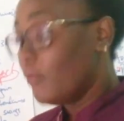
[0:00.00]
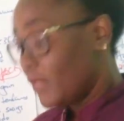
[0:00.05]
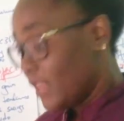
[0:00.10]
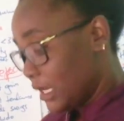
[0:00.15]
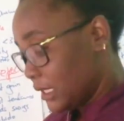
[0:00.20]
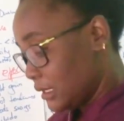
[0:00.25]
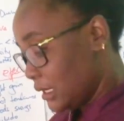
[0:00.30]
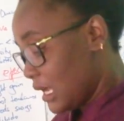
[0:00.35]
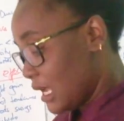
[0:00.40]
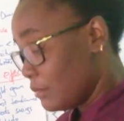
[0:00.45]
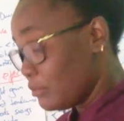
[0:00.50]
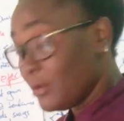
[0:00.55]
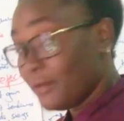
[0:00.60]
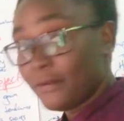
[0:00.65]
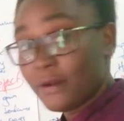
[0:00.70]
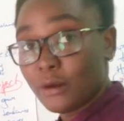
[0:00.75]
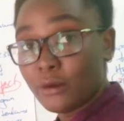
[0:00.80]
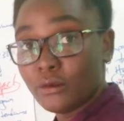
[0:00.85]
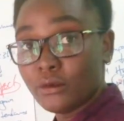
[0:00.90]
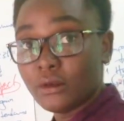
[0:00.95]
that can be
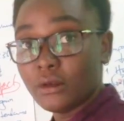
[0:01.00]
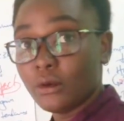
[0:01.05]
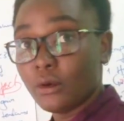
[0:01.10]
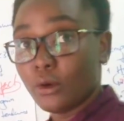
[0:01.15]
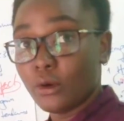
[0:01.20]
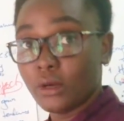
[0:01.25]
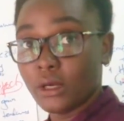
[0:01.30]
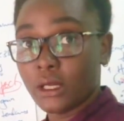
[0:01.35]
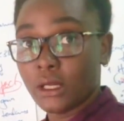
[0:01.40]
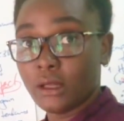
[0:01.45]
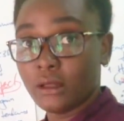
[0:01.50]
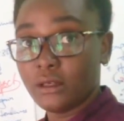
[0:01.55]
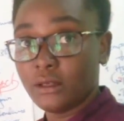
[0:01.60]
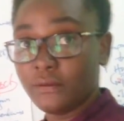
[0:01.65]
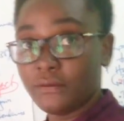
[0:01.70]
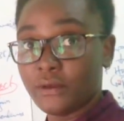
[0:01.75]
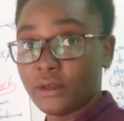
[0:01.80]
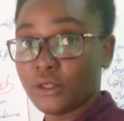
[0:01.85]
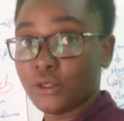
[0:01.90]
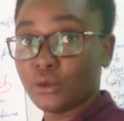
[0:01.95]
found on uh,
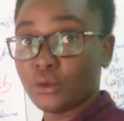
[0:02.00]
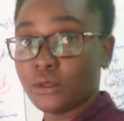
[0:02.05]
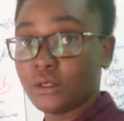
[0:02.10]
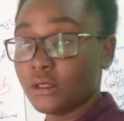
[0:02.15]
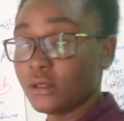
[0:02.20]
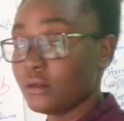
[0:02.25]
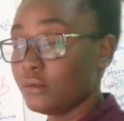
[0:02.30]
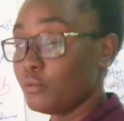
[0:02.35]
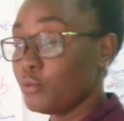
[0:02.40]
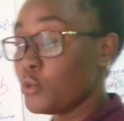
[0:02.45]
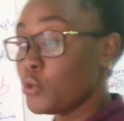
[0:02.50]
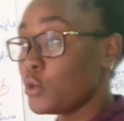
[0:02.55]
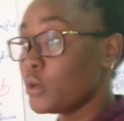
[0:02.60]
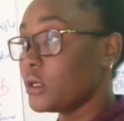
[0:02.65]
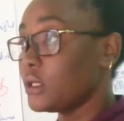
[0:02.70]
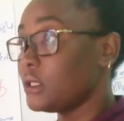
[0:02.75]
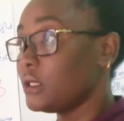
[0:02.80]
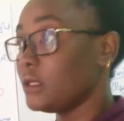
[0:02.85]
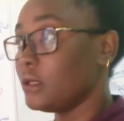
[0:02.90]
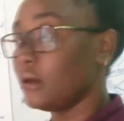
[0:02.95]
different sources,
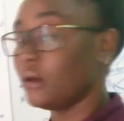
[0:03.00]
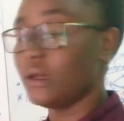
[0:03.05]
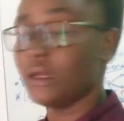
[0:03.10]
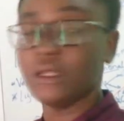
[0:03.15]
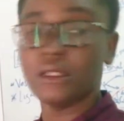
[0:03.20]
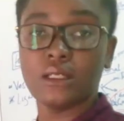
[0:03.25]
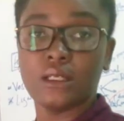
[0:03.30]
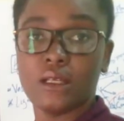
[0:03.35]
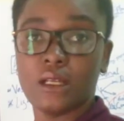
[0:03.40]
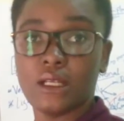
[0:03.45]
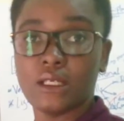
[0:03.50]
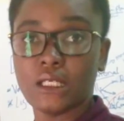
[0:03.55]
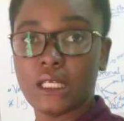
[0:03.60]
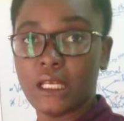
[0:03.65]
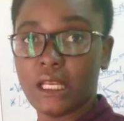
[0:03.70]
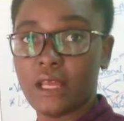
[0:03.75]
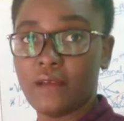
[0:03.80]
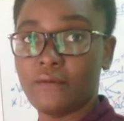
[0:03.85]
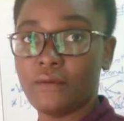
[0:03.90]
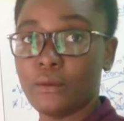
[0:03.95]
books, internet,
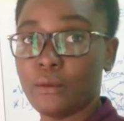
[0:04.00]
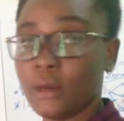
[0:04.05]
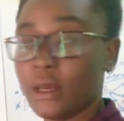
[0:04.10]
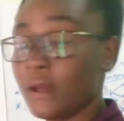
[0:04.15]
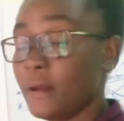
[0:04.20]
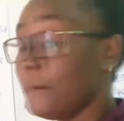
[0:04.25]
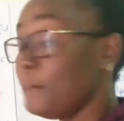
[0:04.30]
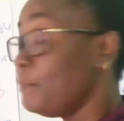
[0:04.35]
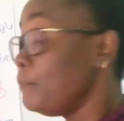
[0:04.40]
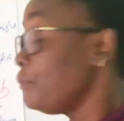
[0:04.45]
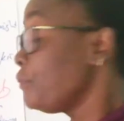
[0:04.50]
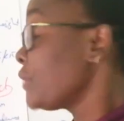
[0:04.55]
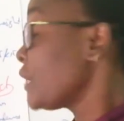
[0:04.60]
and everywhere.